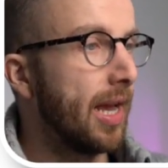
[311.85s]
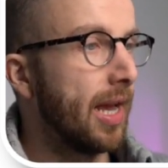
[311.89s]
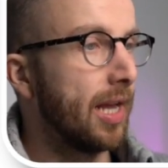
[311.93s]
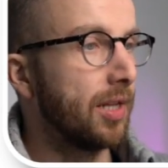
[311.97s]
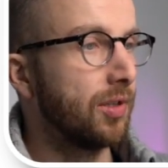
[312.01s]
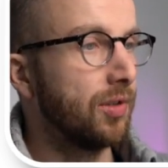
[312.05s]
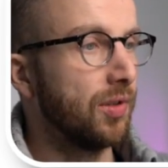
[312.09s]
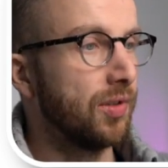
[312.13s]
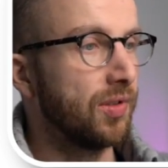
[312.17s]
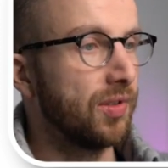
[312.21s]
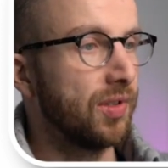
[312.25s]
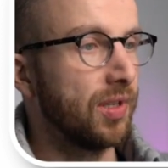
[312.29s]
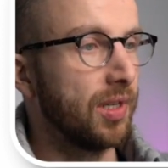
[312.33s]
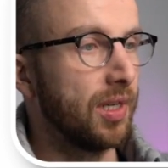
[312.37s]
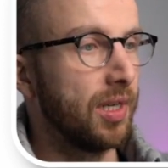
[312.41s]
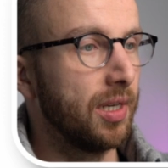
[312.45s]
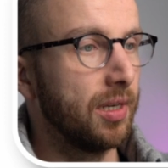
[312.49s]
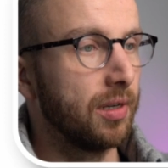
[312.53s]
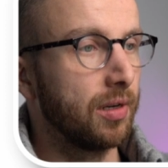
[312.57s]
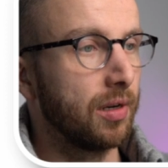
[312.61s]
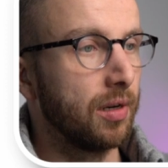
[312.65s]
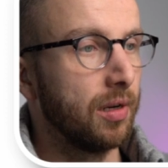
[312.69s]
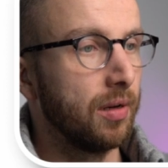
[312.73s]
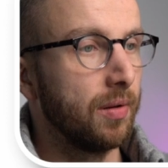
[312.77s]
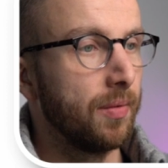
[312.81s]
And you see
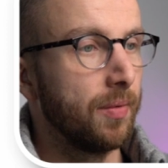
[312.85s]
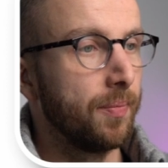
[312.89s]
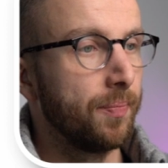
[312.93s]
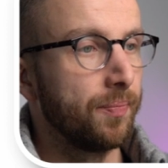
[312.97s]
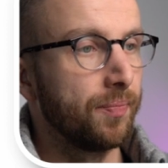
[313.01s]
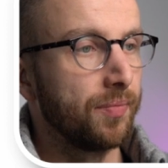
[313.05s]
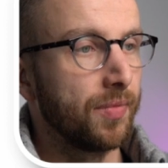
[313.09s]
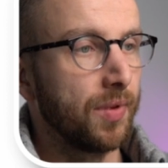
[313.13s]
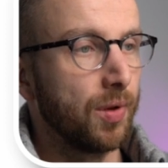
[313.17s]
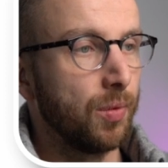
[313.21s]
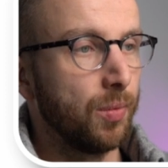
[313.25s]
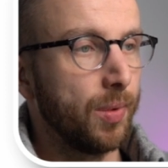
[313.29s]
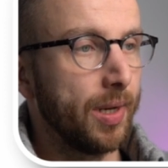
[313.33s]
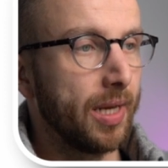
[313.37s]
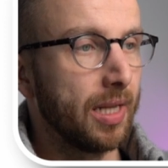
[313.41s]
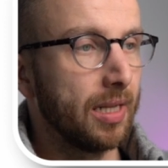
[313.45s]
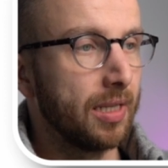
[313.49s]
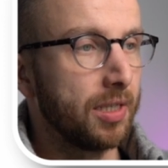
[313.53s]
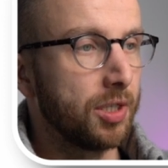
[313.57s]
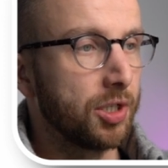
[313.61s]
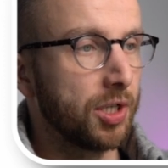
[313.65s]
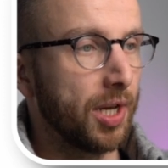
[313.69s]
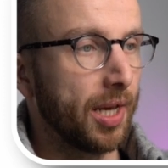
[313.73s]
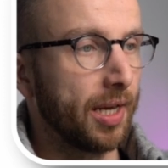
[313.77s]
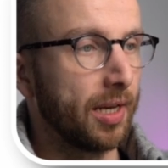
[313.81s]
here,
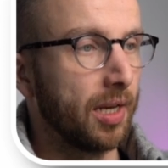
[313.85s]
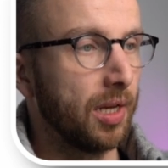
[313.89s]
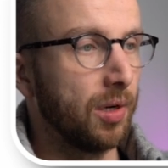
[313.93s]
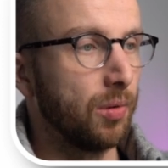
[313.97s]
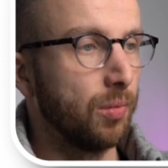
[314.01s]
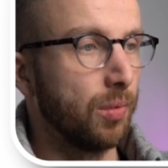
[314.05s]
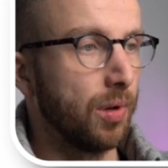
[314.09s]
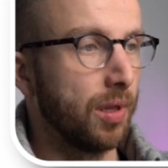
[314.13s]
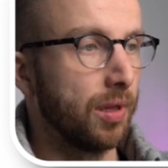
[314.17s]
weekly check-in